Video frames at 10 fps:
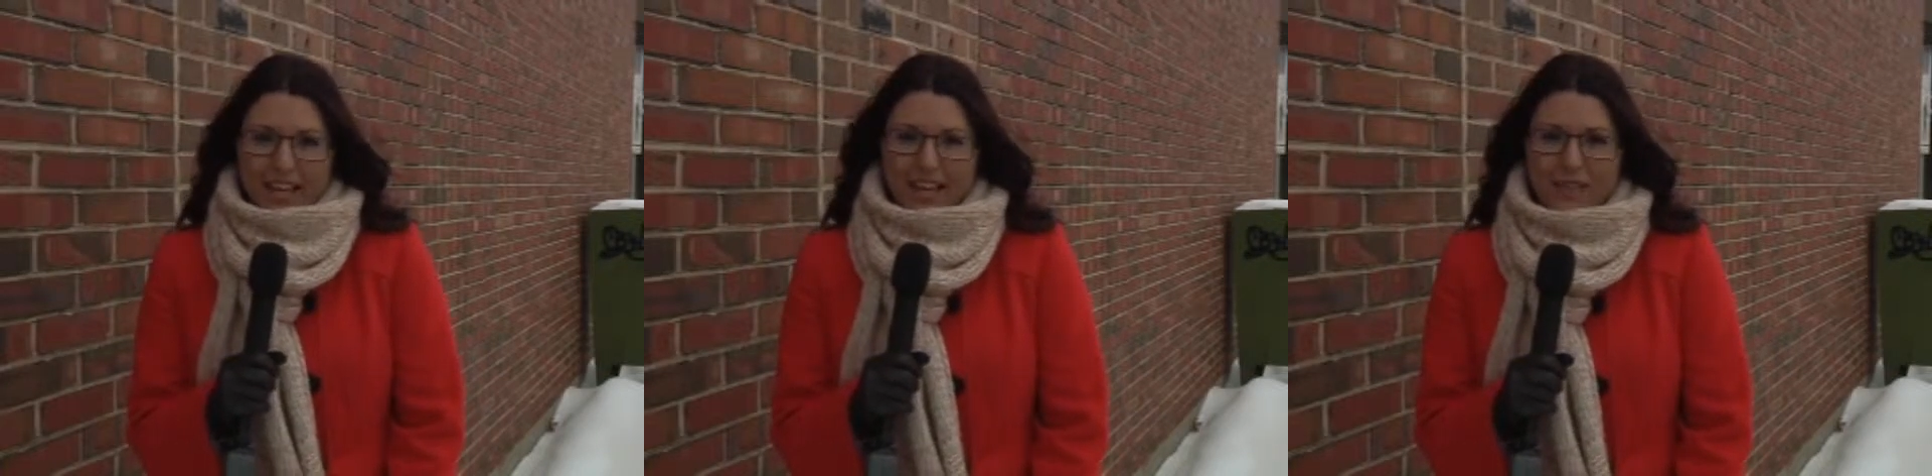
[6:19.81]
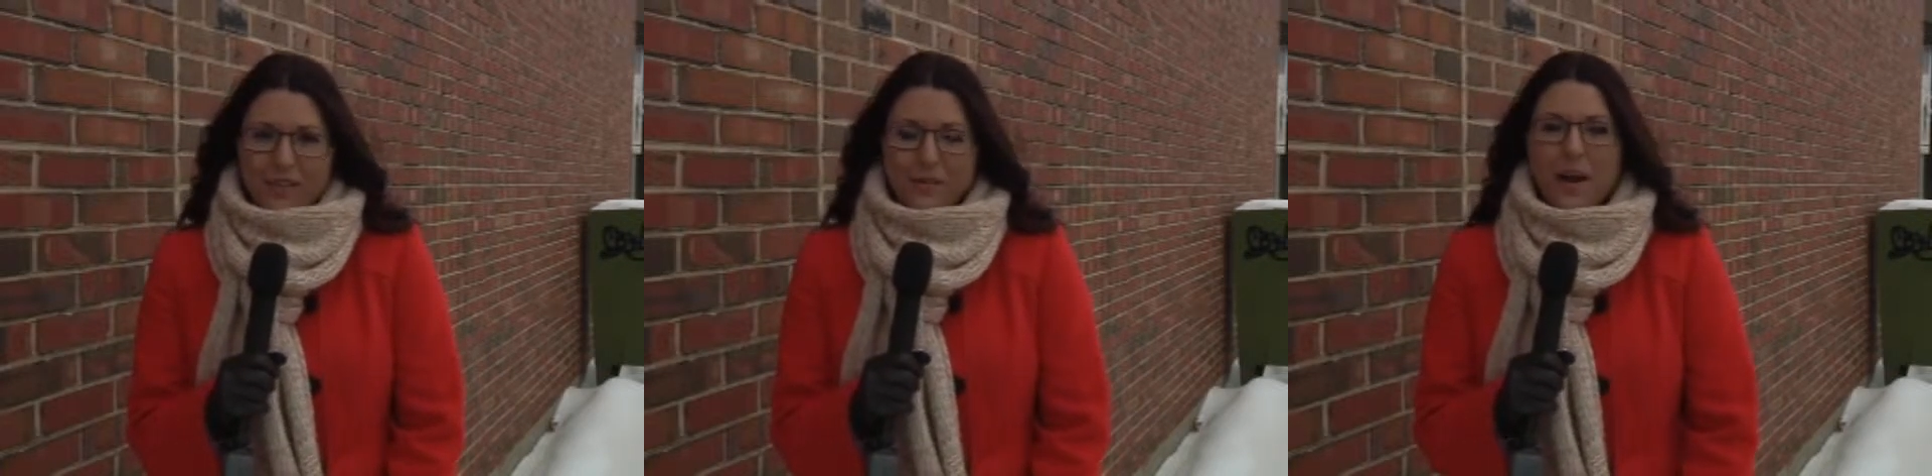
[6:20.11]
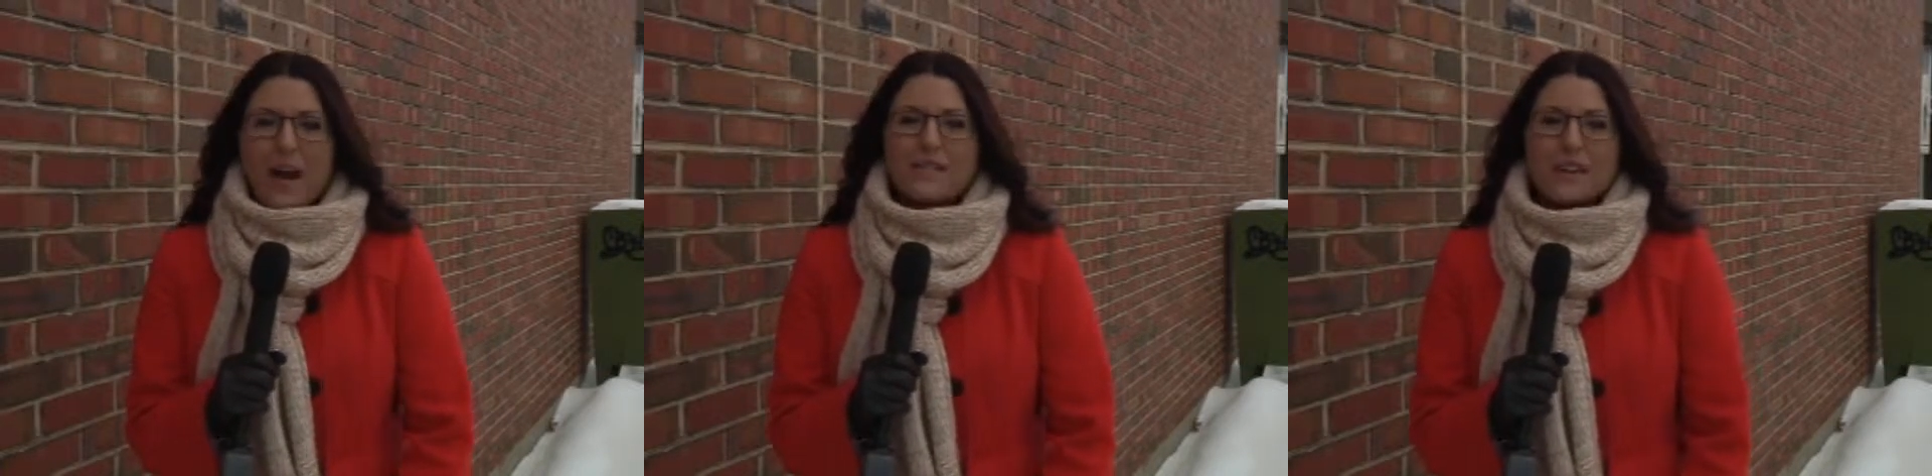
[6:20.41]
If you
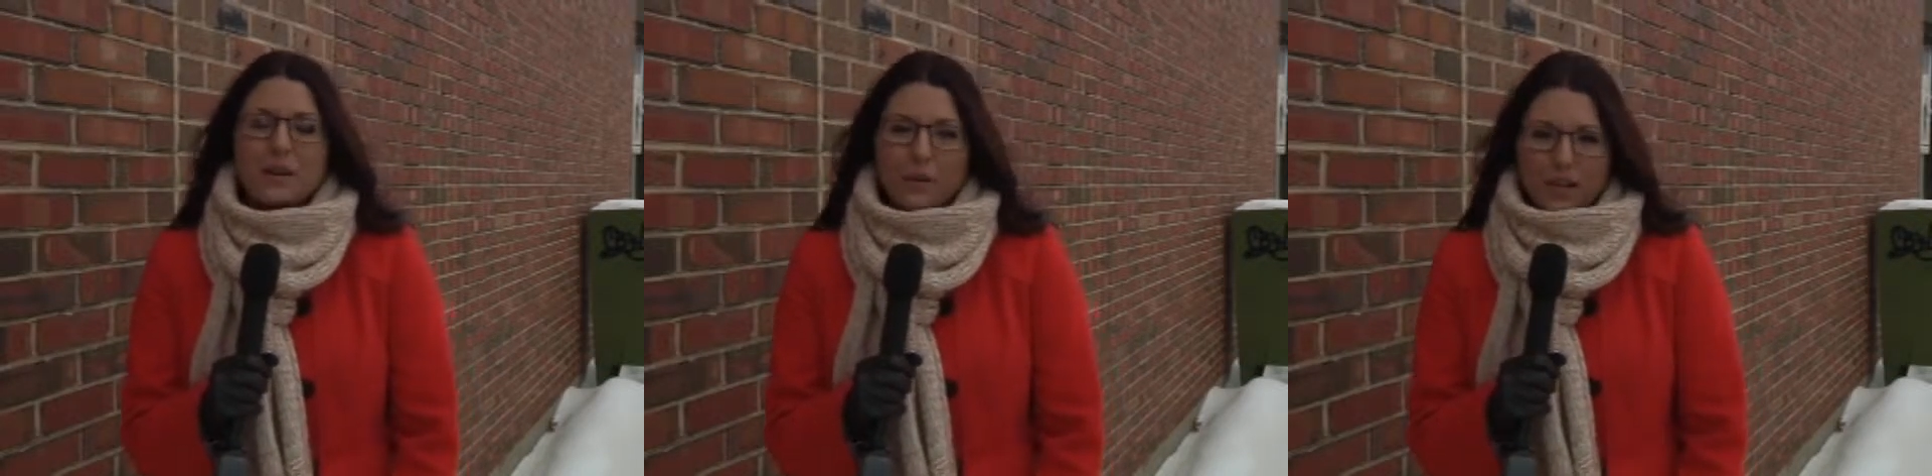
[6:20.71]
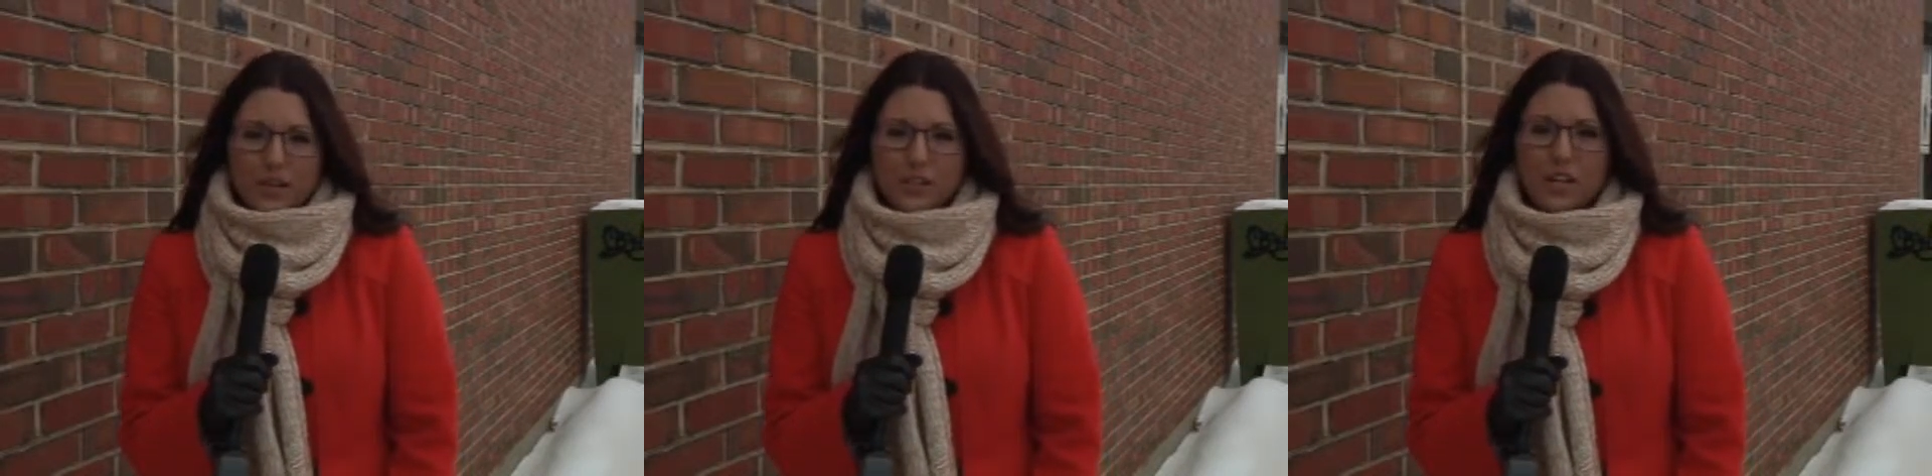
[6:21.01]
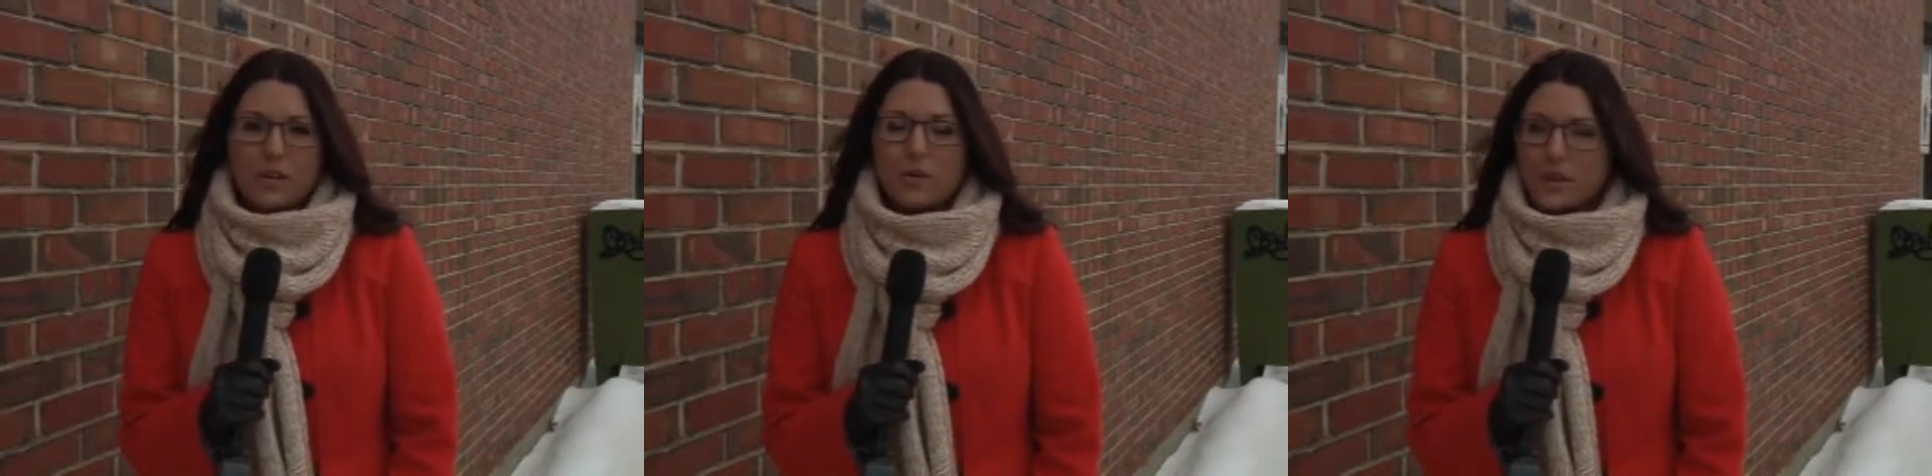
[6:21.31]
have a
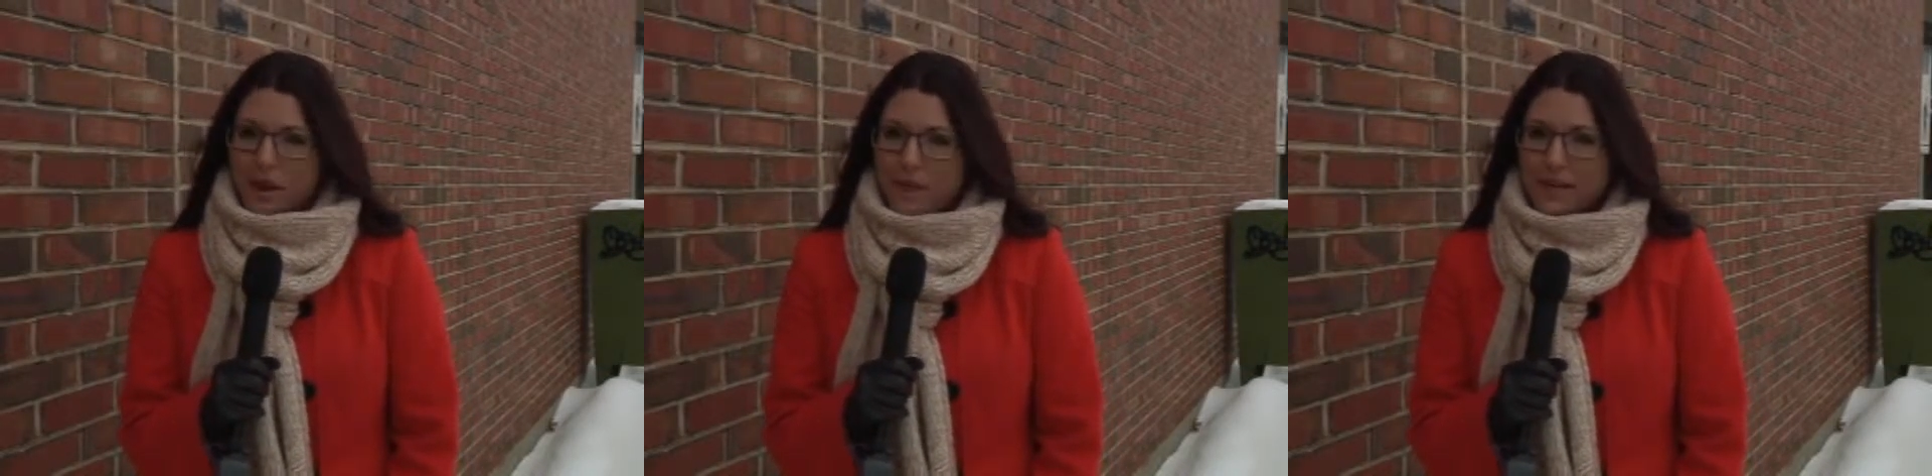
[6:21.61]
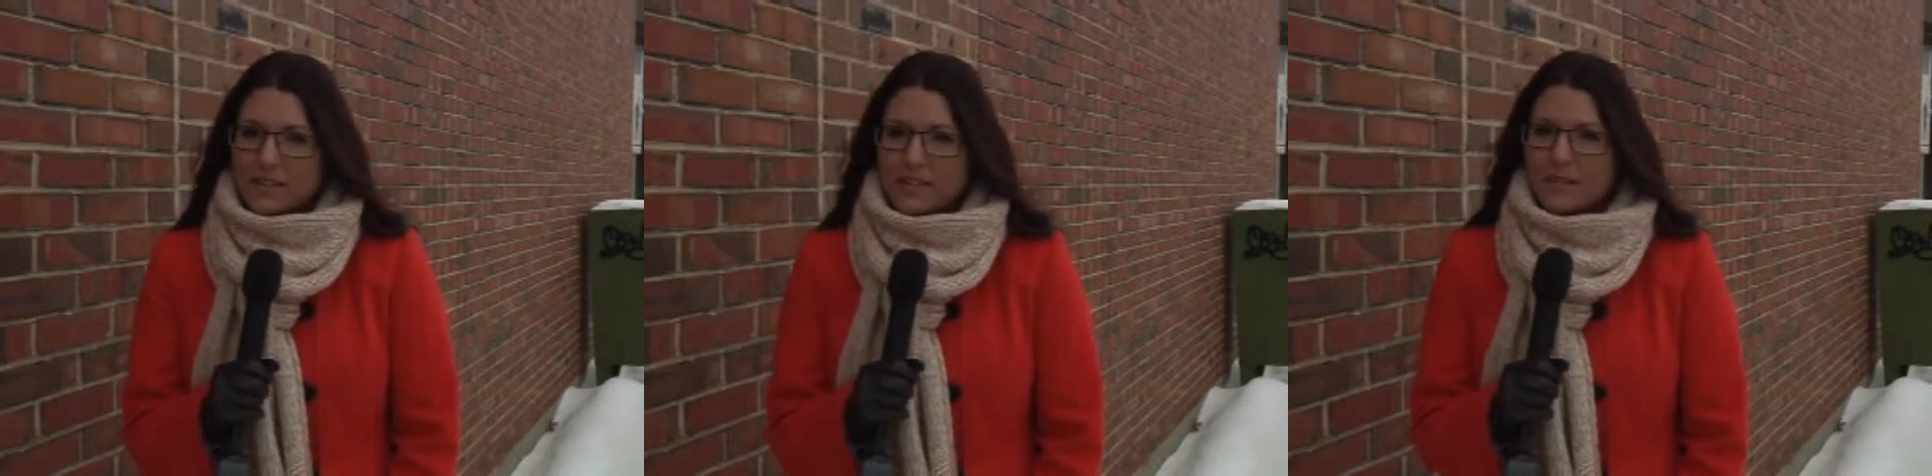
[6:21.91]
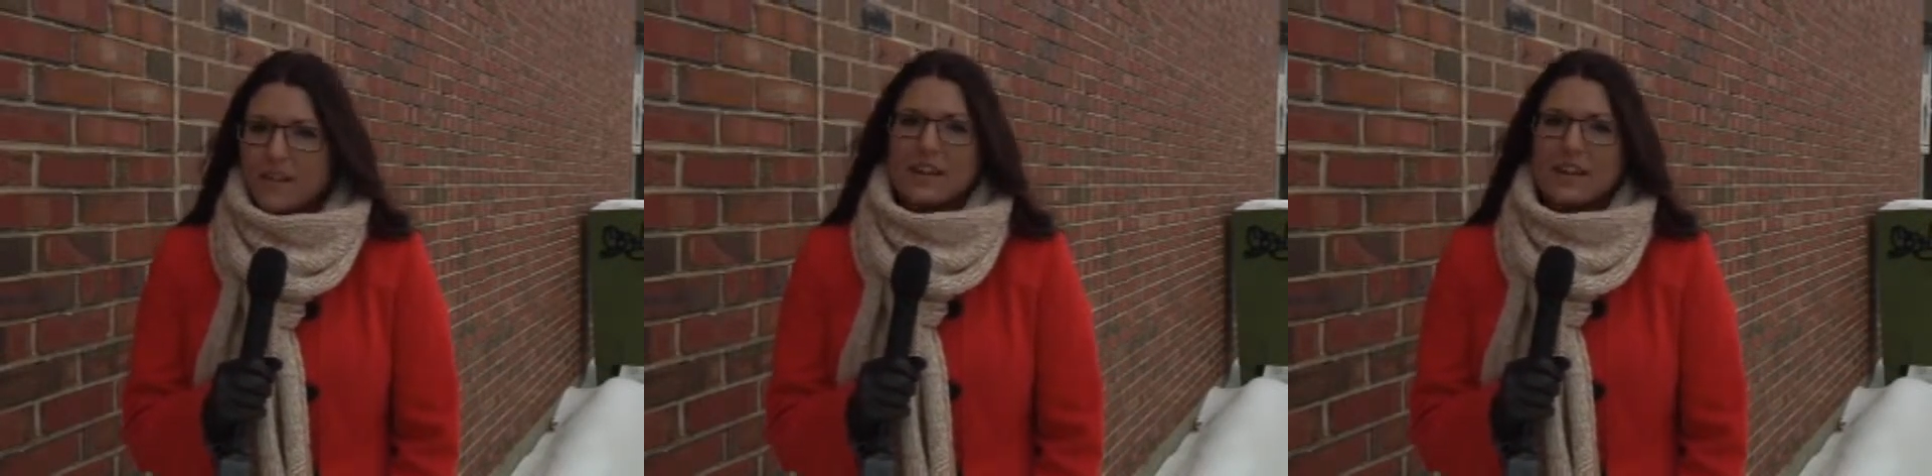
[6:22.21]
question or comment about